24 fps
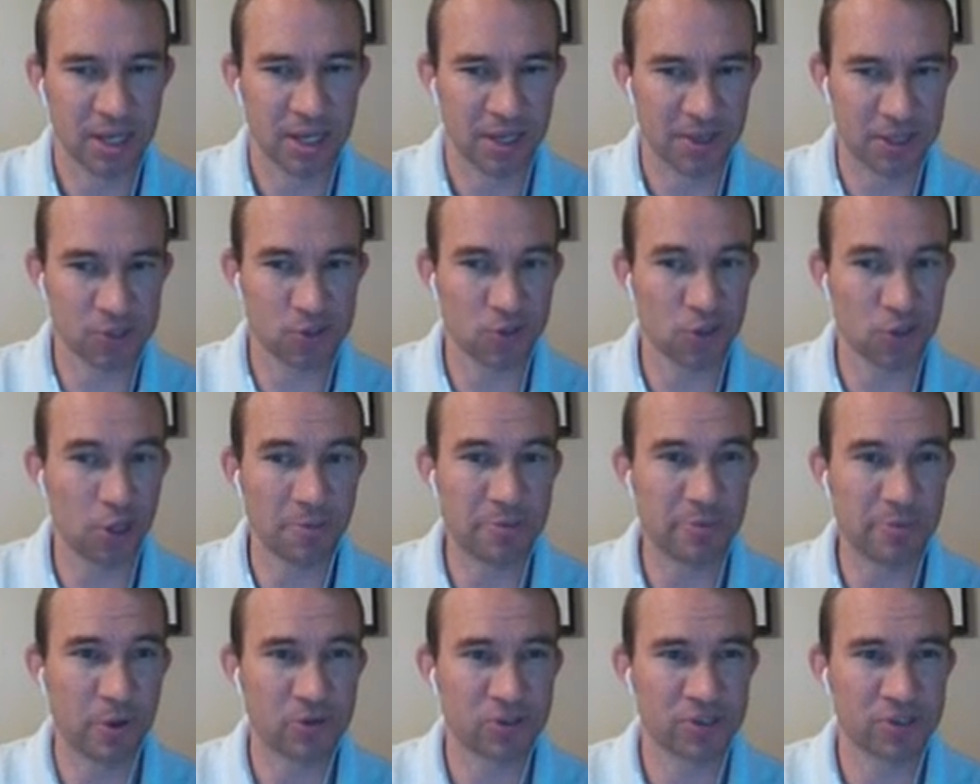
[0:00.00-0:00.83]
And this will all
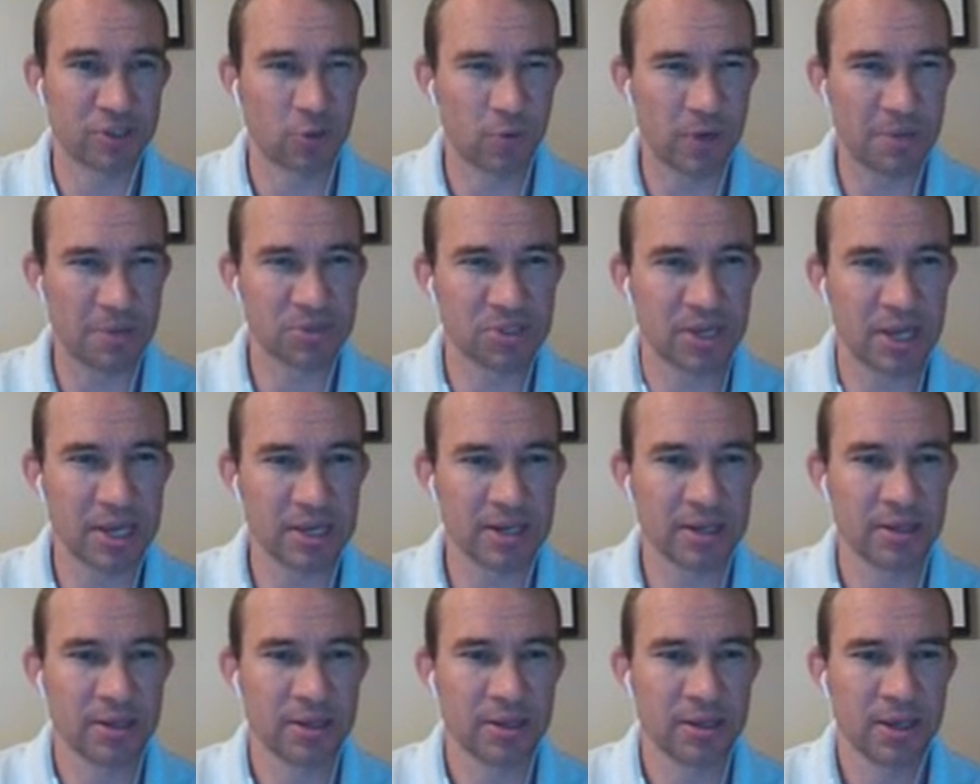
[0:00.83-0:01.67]
be posted to the
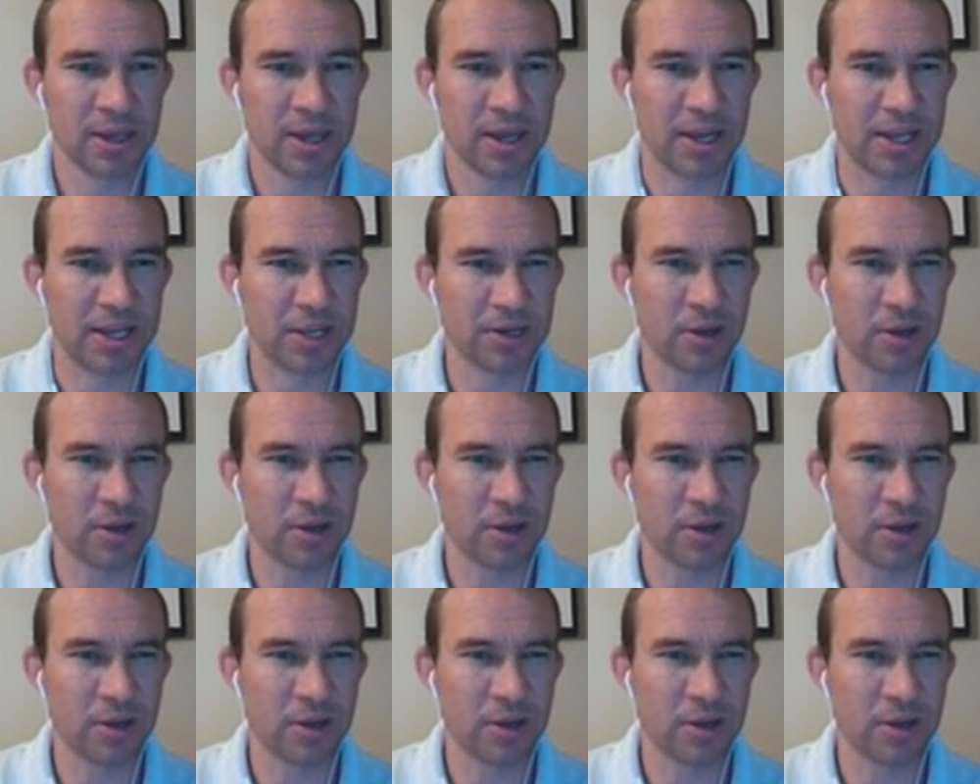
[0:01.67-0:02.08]
website. And